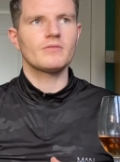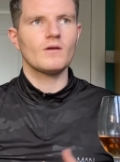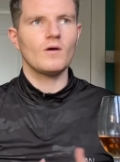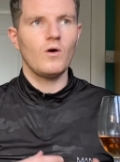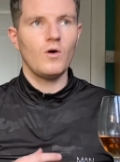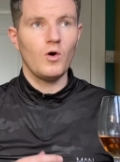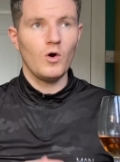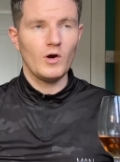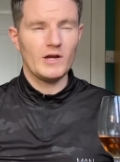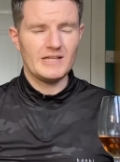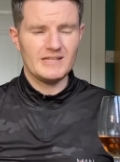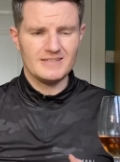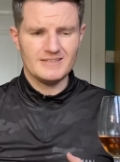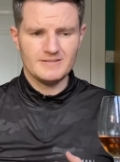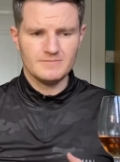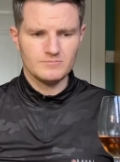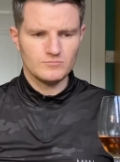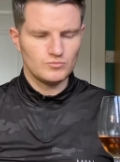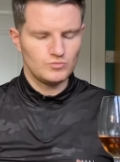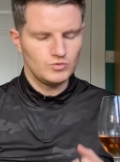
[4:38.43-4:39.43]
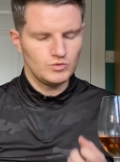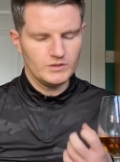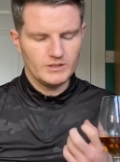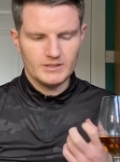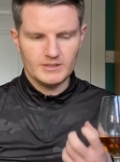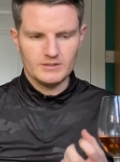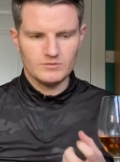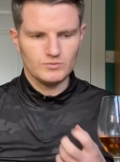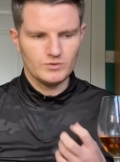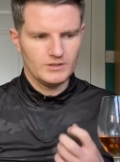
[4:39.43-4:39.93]
oily,
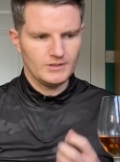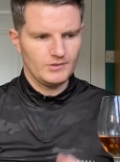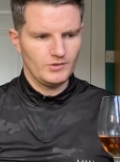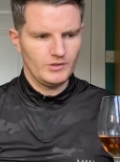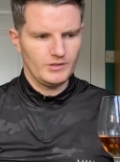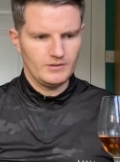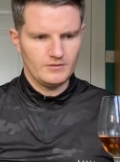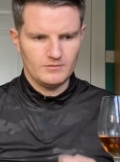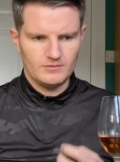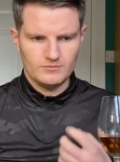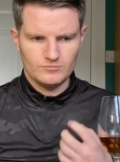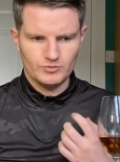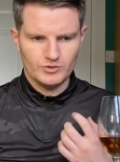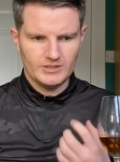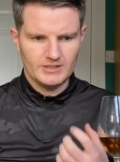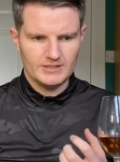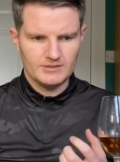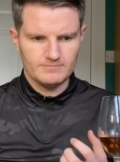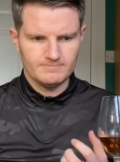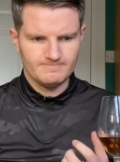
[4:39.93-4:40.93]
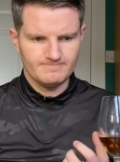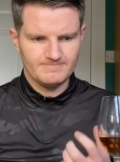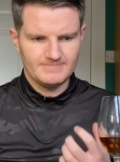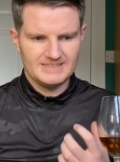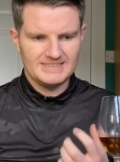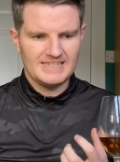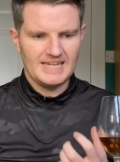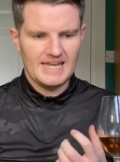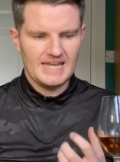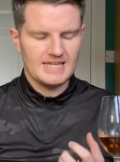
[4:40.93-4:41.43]
really oily, really
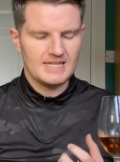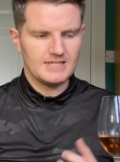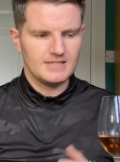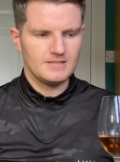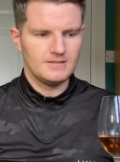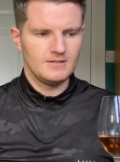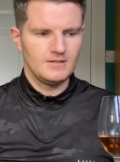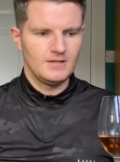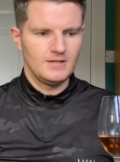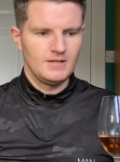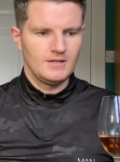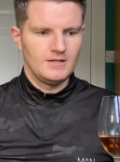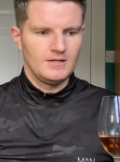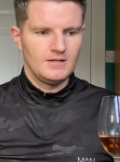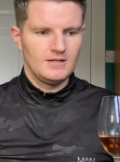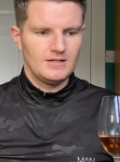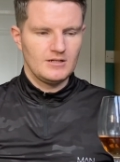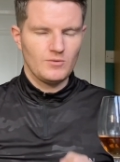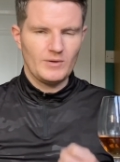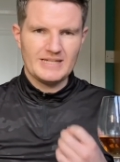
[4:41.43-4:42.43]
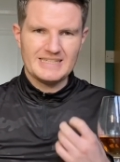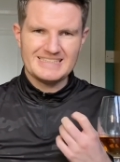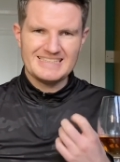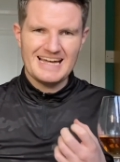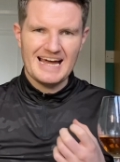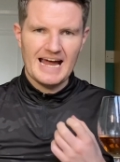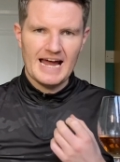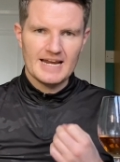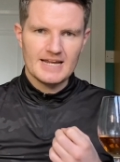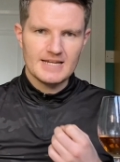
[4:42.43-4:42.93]
taken, quite
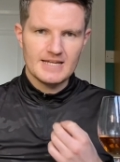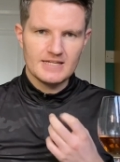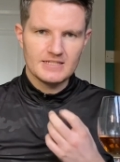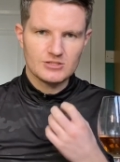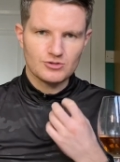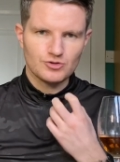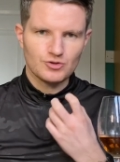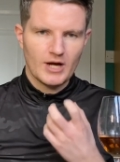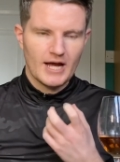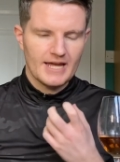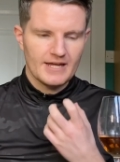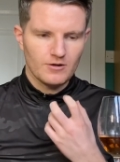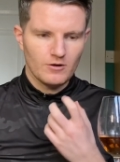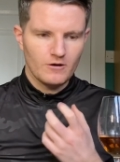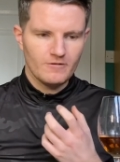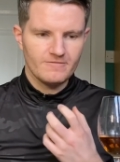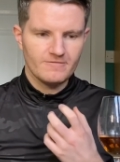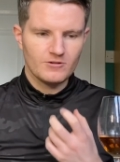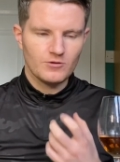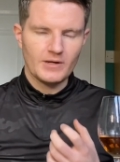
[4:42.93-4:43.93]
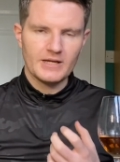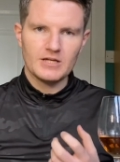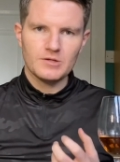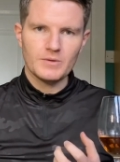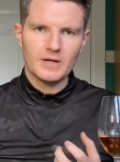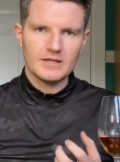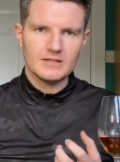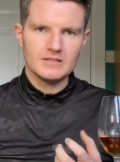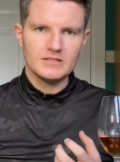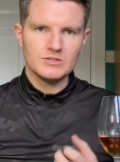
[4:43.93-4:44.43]
tanniny, it's drying off quite
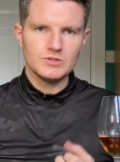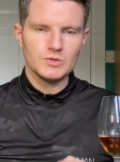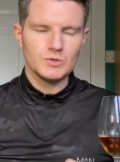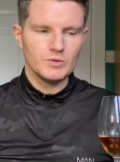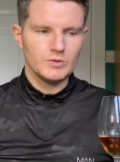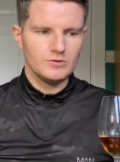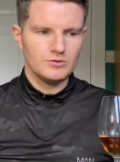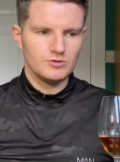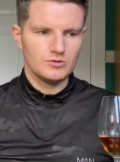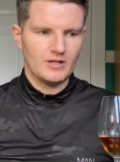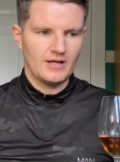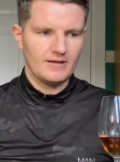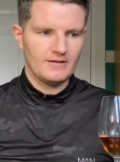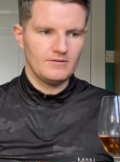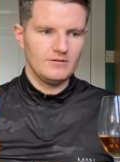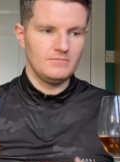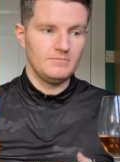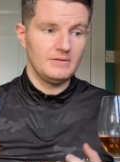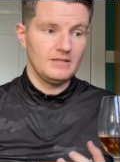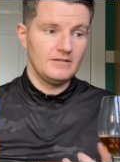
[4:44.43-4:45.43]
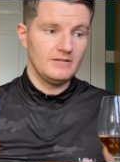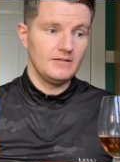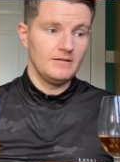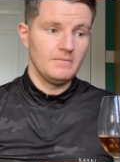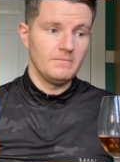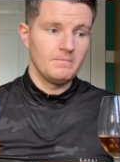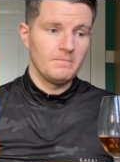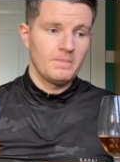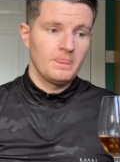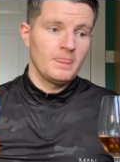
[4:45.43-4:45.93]
quickly too, so that could be
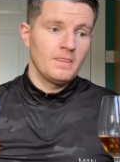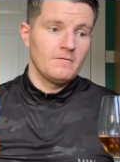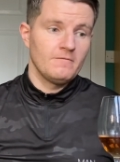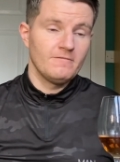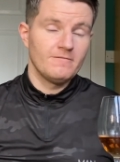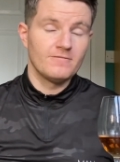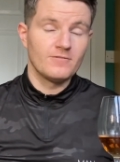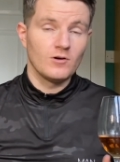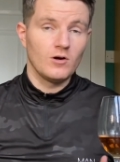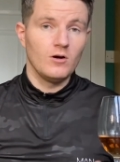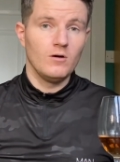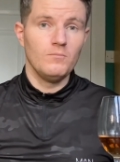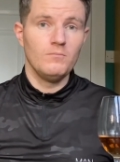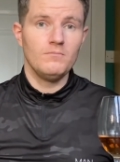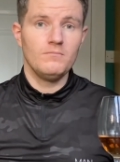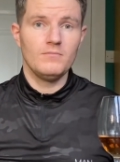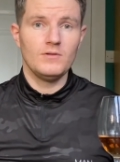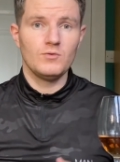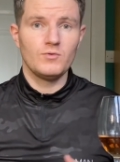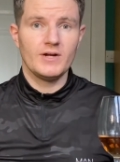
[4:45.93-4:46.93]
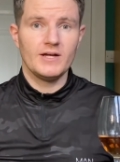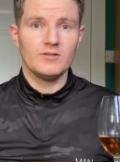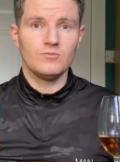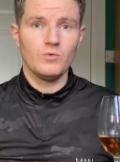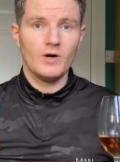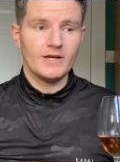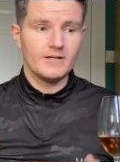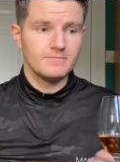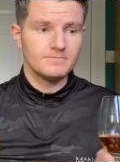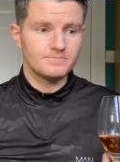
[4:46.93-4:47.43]
from the red
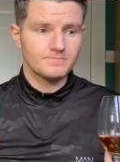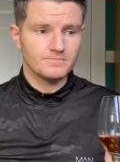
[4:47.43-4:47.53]
wine,